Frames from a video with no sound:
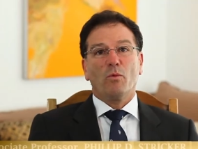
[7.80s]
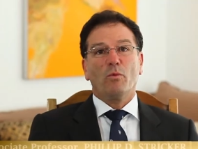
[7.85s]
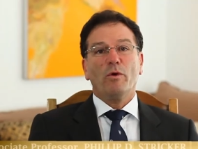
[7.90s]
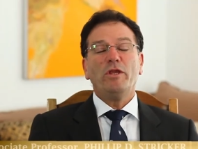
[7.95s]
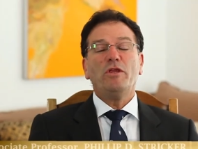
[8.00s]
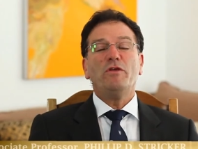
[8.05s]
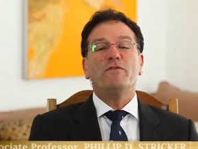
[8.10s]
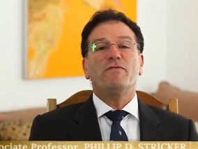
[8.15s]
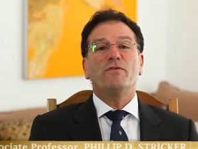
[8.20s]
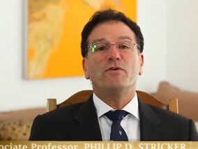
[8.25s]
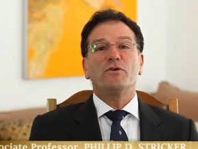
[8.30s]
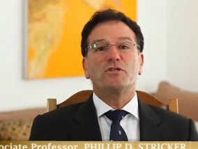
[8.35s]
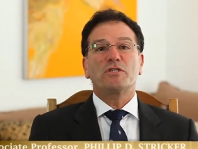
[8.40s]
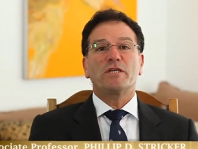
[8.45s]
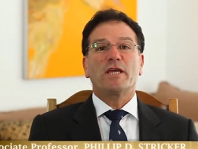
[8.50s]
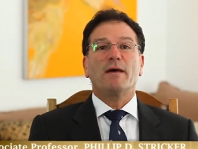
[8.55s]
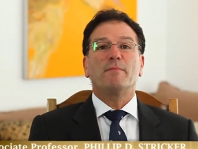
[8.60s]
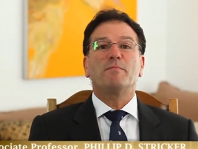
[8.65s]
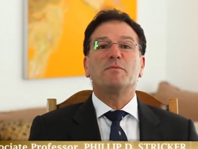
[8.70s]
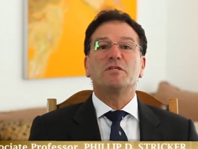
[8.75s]
when you first
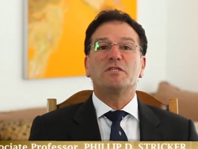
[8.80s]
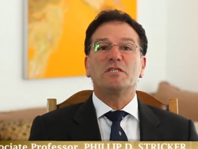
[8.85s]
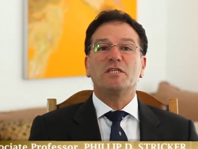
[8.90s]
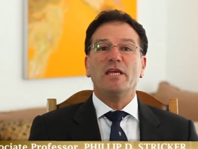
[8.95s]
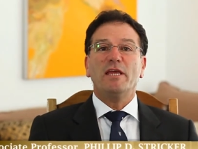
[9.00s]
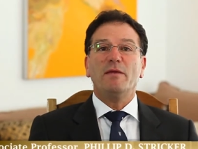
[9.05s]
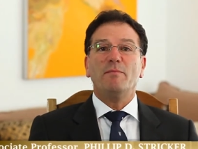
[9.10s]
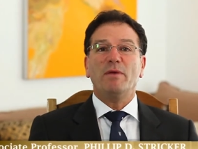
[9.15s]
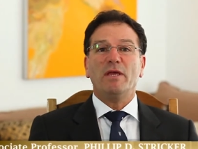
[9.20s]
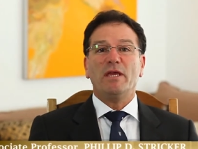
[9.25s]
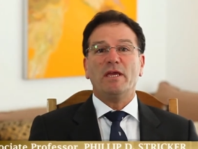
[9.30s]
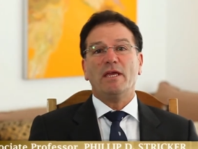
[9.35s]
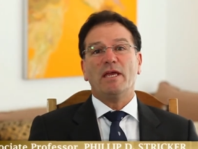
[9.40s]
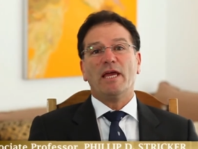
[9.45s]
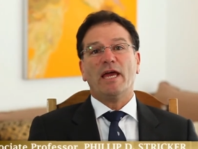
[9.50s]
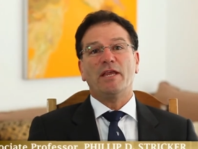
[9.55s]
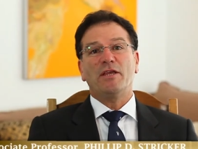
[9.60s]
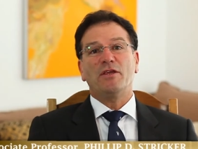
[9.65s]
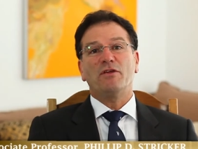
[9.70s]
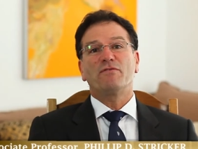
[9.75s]
come to see me
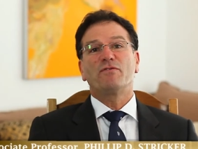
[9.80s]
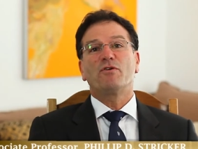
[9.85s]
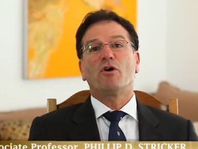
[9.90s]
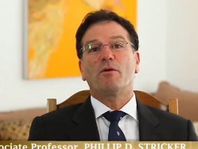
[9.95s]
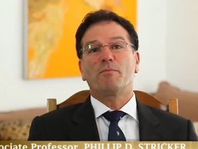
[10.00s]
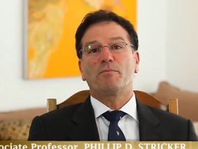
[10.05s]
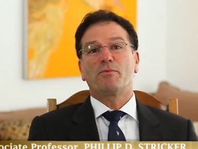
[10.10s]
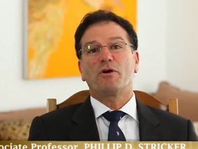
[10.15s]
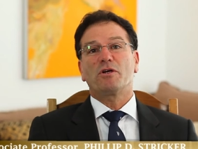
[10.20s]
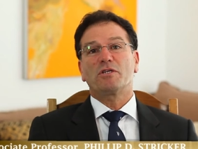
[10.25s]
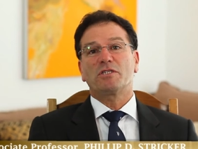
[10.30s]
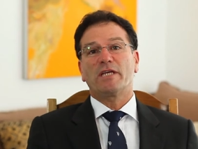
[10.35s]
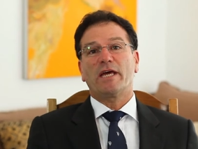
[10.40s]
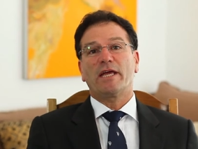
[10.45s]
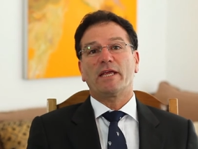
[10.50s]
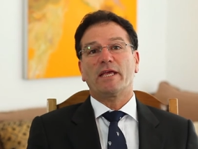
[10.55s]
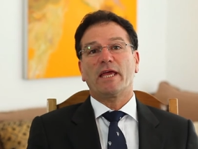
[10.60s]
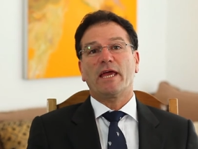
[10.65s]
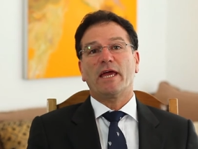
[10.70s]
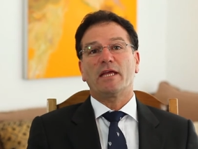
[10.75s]
and you've got
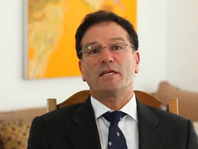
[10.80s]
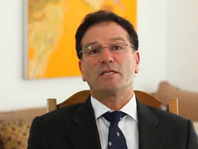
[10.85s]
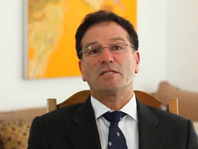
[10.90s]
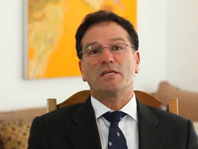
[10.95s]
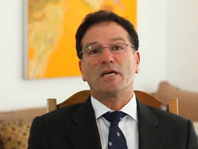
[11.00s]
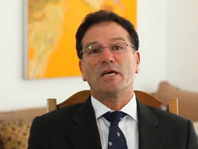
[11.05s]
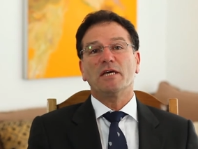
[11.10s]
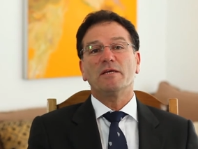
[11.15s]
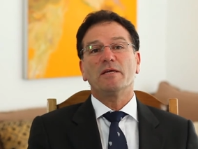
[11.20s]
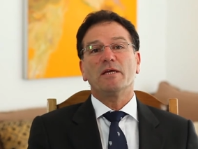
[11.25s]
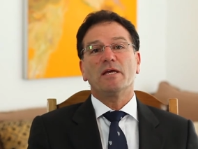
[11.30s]
prostate cancer,